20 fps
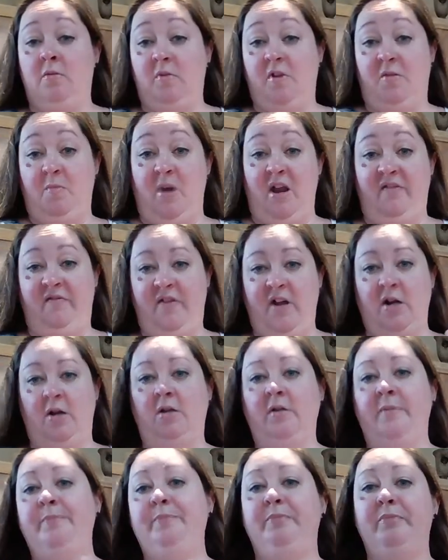with my
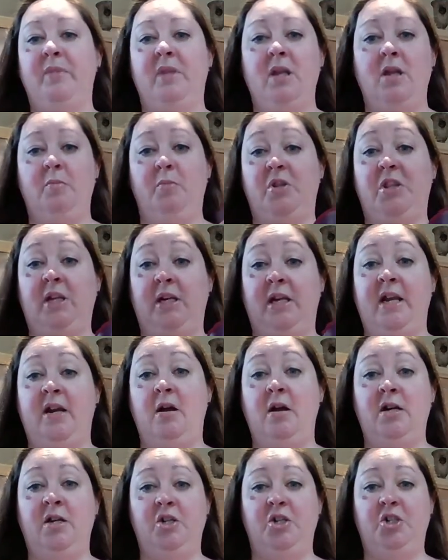funnel, put the lid
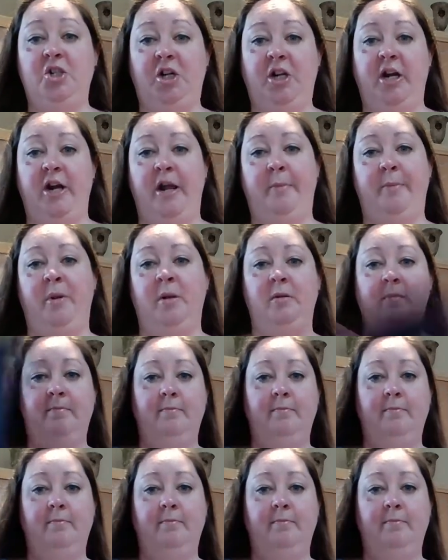on, shook it up,